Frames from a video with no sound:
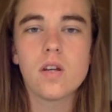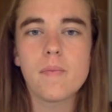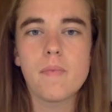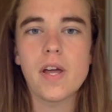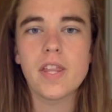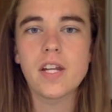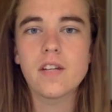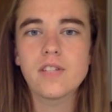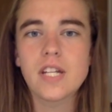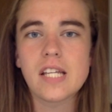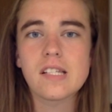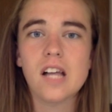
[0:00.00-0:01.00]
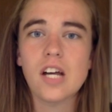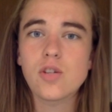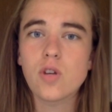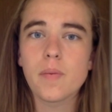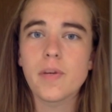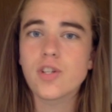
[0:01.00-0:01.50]
By the end of today's class,
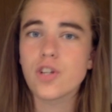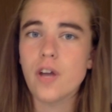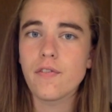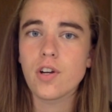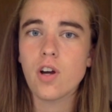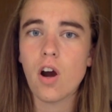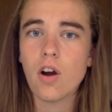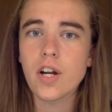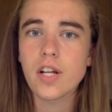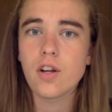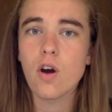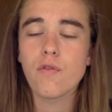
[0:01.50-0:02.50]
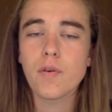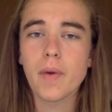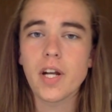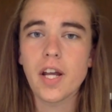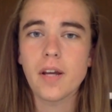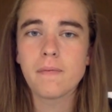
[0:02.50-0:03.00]
you want to make sure you have your car ready to go for
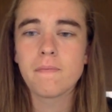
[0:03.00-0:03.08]
Monday.